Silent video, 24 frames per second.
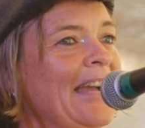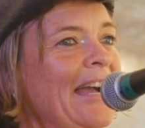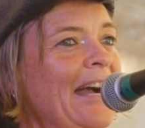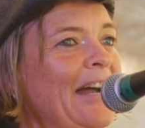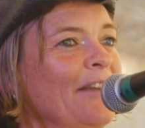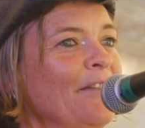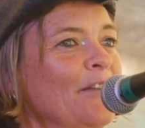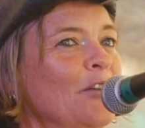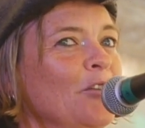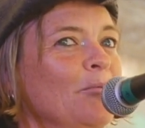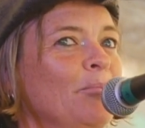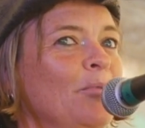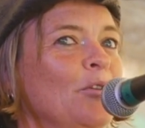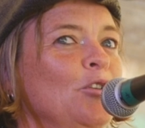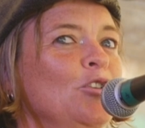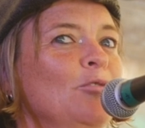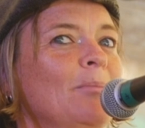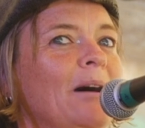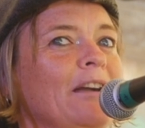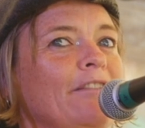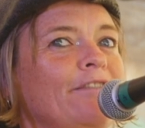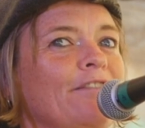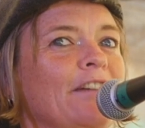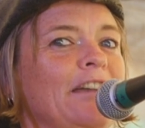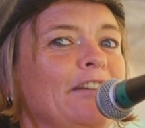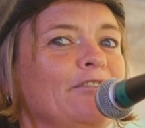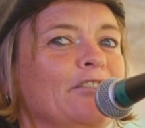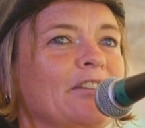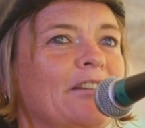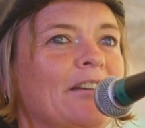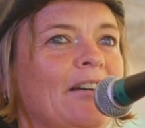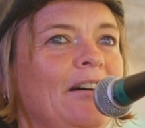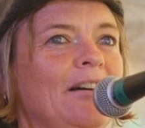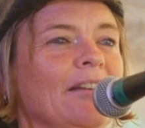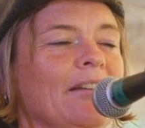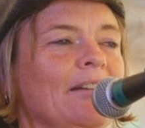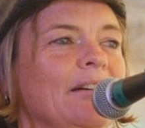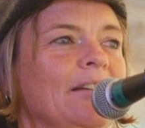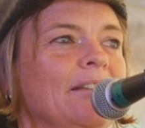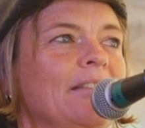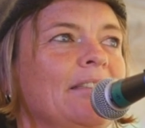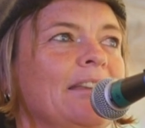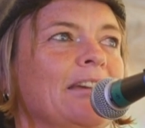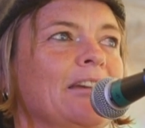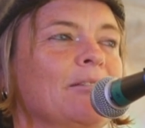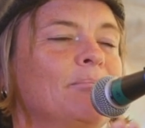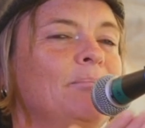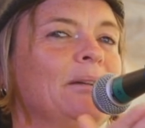And though blue my favourite colour,
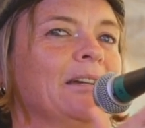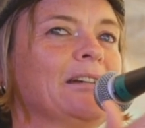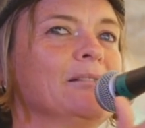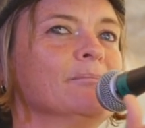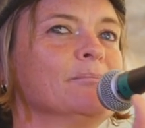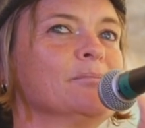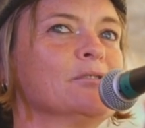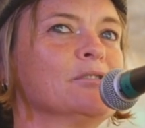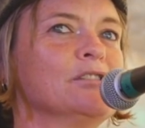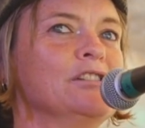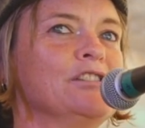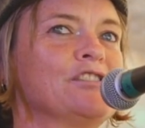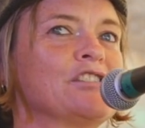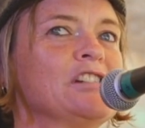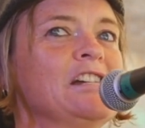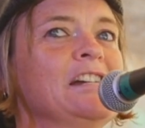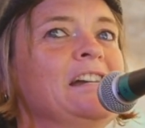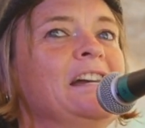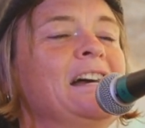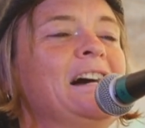think pink boys,